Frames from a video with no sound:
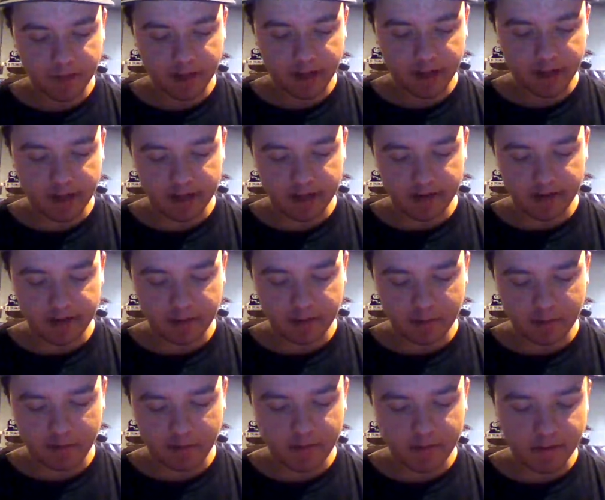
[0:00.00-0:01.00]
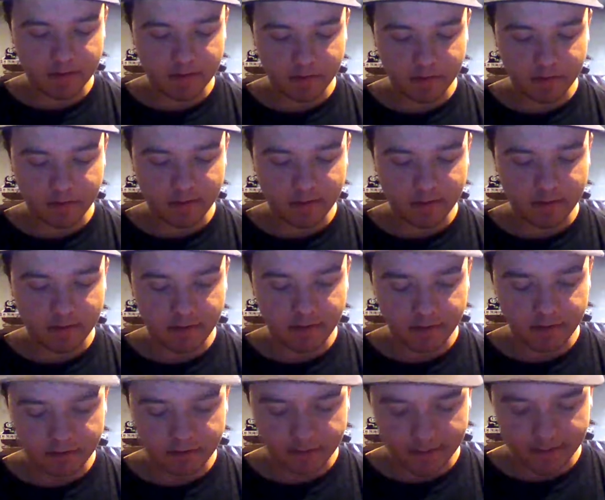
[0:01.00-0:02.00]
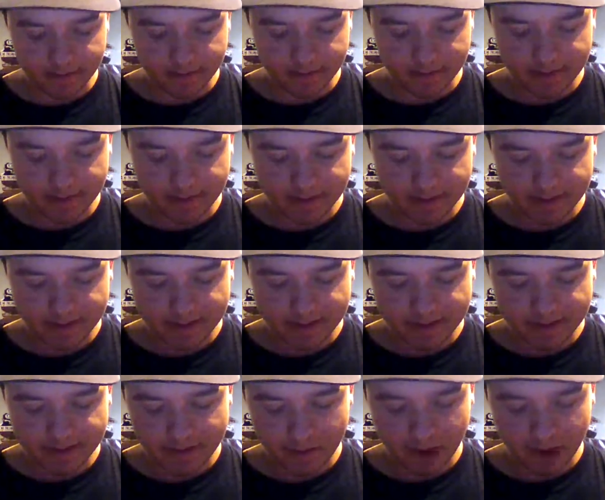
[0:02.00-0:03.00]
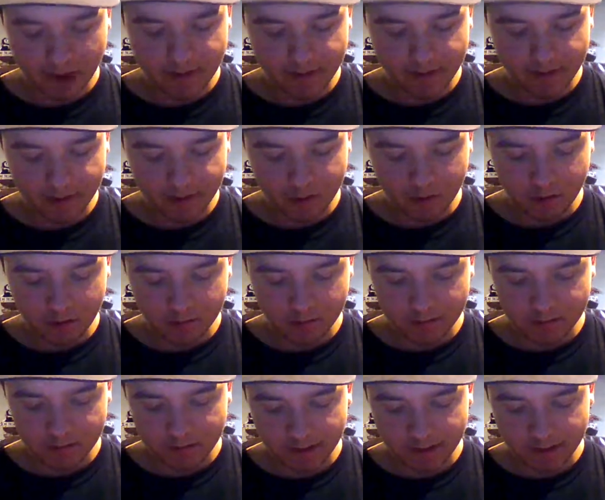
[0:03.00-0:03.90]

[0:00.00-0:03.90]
And one of my favorites in here, Brian Van Holt.